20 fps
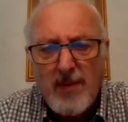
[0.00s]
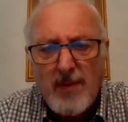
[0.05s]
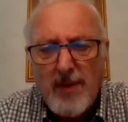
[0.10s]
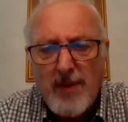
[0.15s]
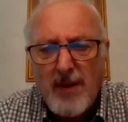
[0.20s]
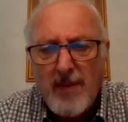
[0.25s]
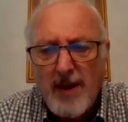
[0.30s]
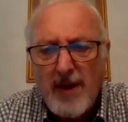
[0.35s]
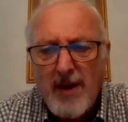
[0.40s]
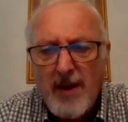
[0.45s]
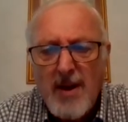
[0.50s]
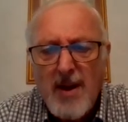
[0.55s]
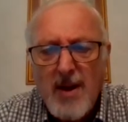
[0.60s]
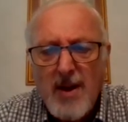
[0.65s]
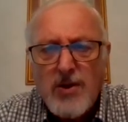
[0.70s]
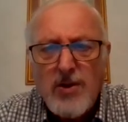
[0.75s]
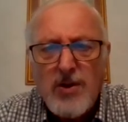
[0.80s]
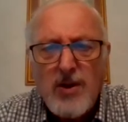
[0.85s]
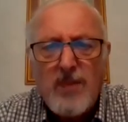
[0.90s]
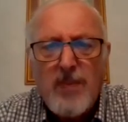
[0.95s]
probably
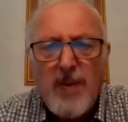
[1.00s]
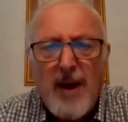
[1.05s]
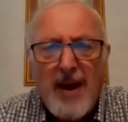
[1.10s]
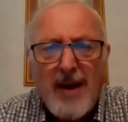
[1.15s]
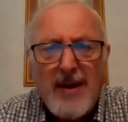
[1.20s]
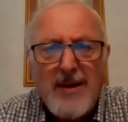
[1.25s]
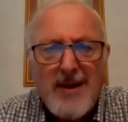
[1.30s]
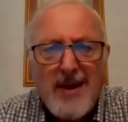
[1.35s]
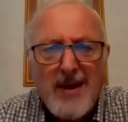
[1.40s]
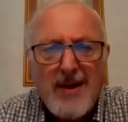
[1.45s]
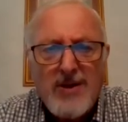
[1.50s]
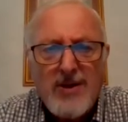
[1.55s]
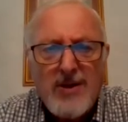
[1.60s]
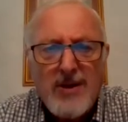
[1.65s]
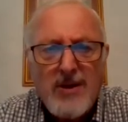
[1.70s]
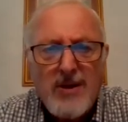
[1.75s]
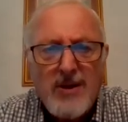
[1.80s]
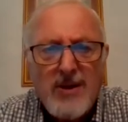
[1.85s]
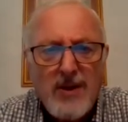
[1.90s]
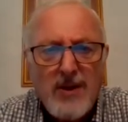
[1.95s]
should pay
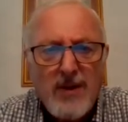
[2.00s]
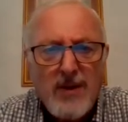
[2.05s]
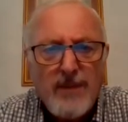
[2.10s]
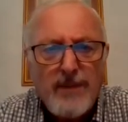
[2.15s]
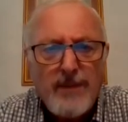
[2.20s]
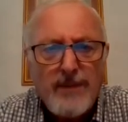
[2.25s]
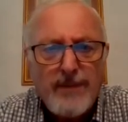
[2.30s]
attention to.